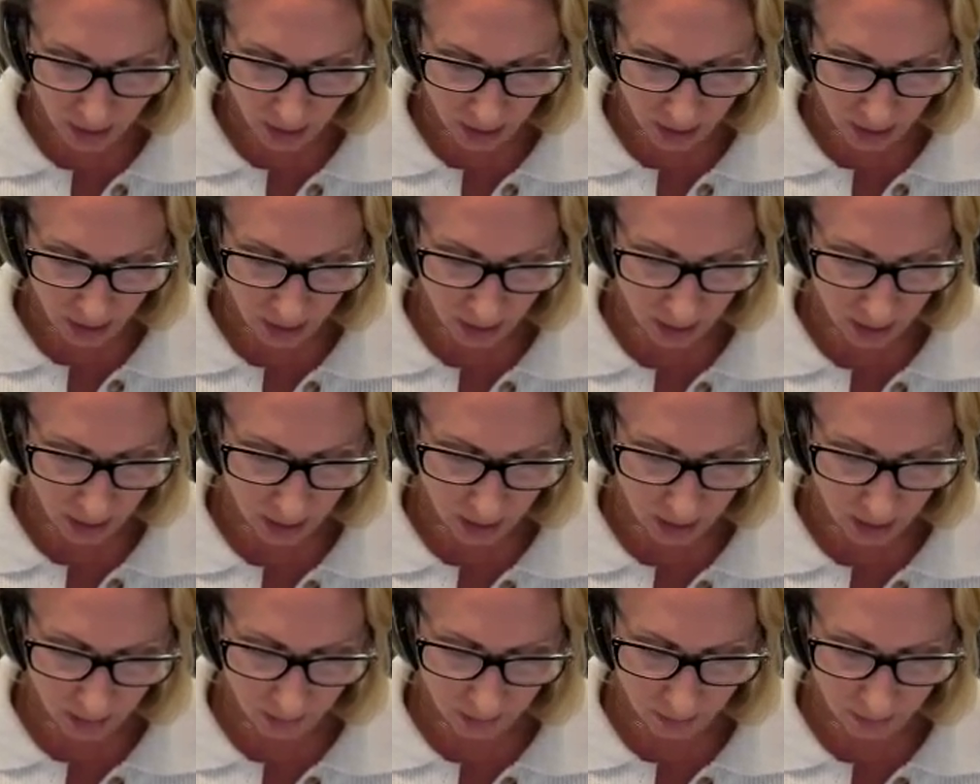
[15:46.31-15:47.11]

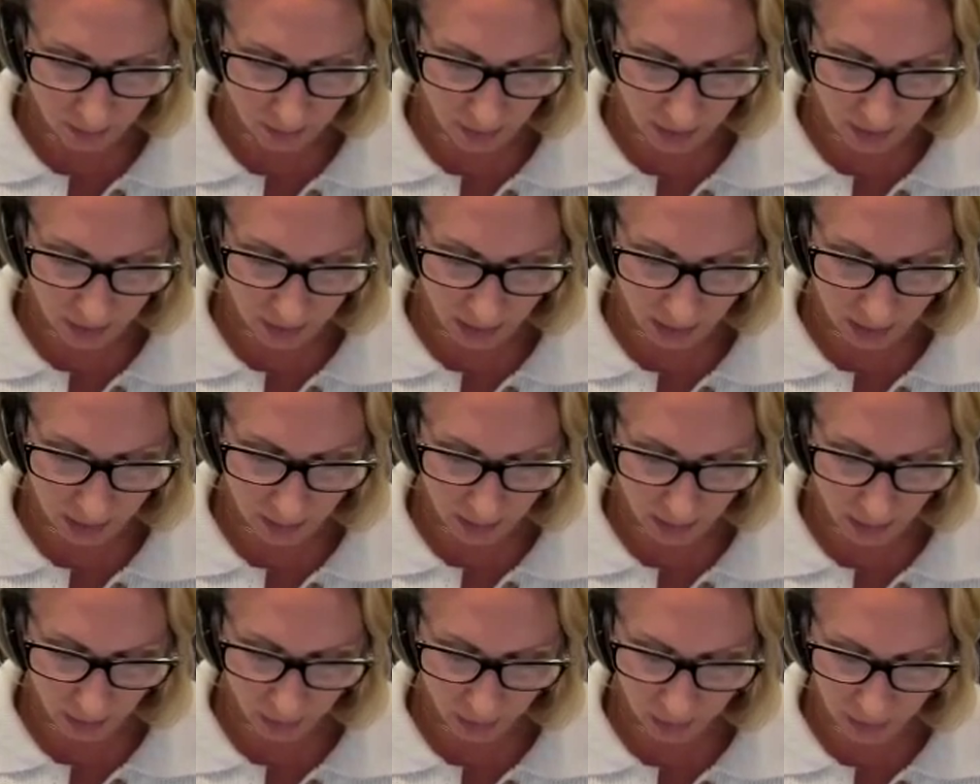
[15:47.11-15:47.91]
I talked
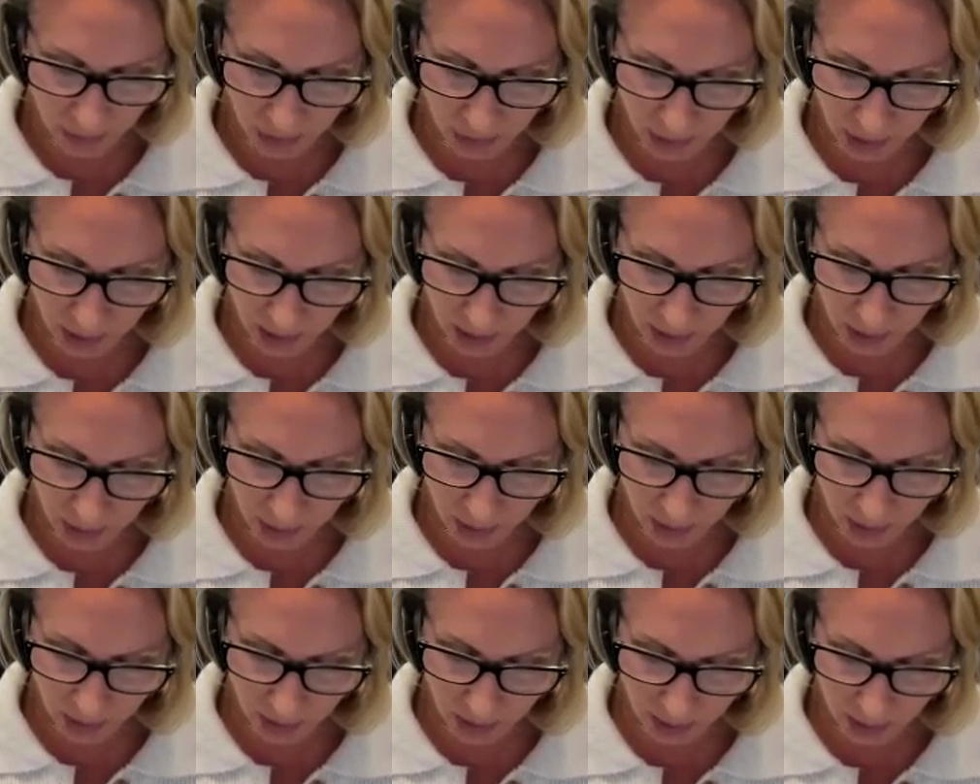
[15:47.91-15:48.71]
about
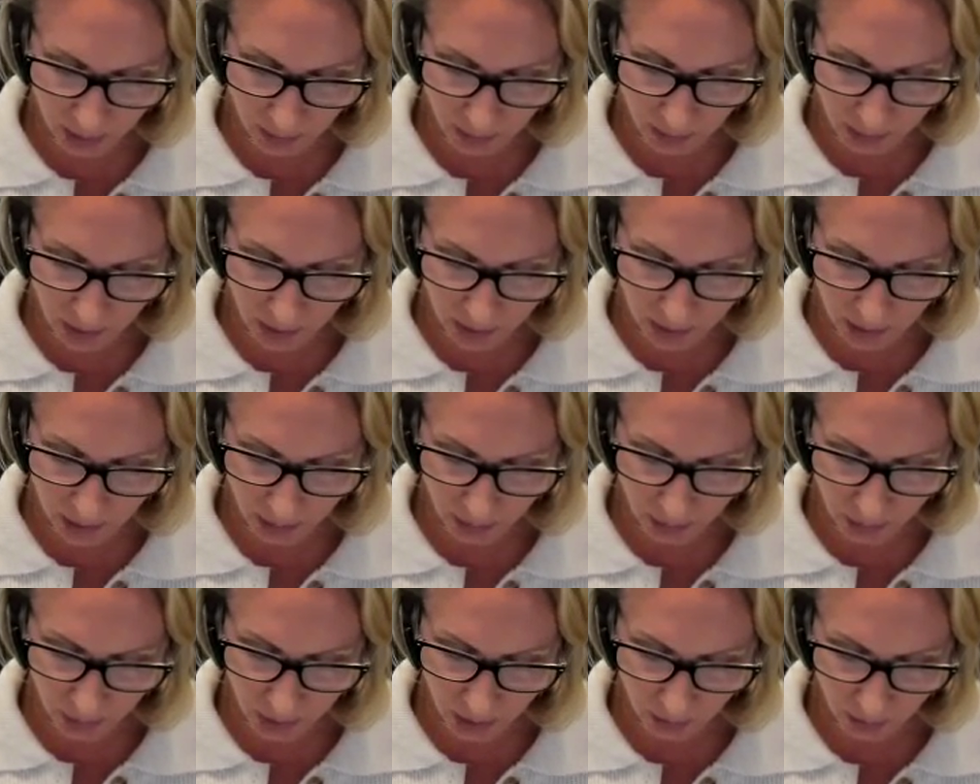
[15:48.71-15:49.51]
appreciation. Let me just
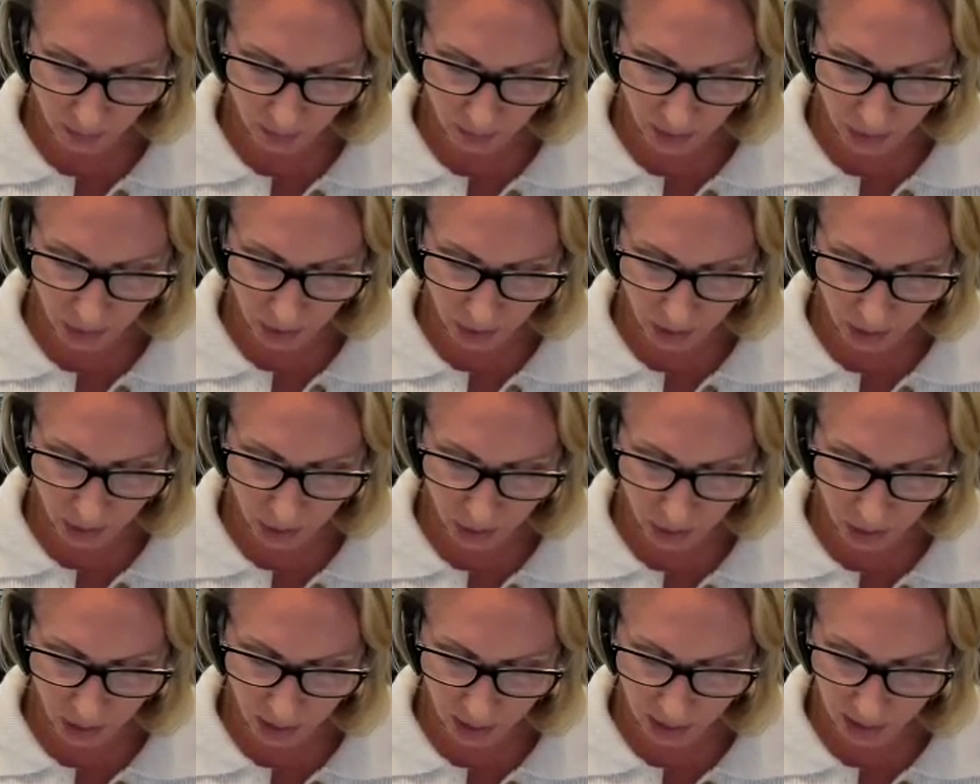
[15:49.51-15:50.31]
double check my
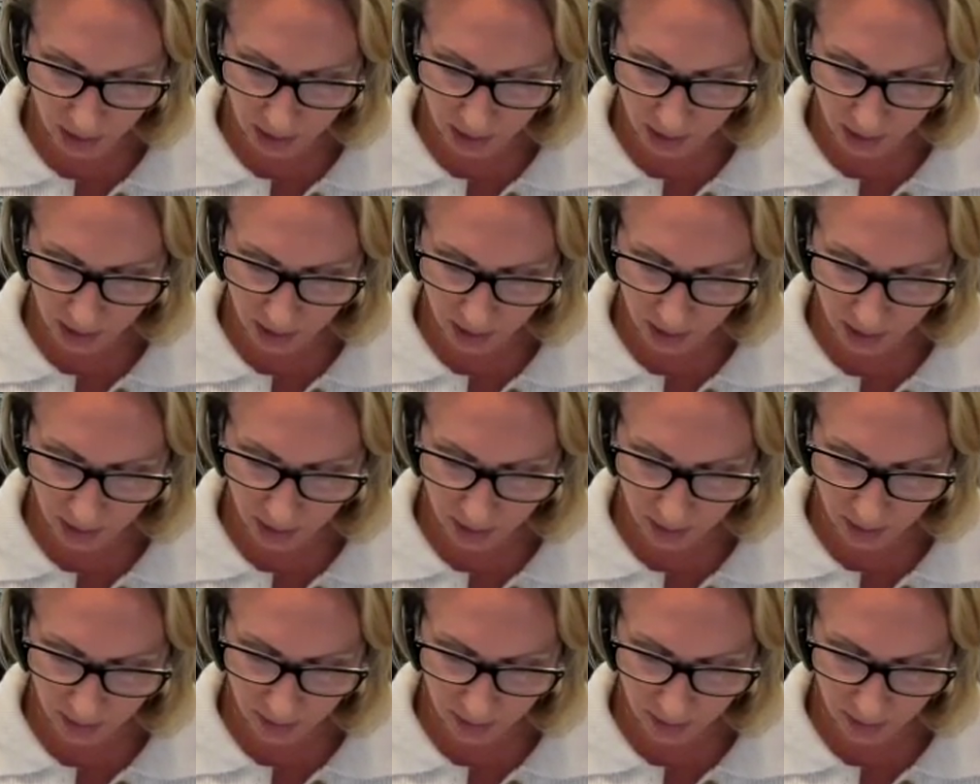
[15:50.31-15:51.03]
cheat sheet.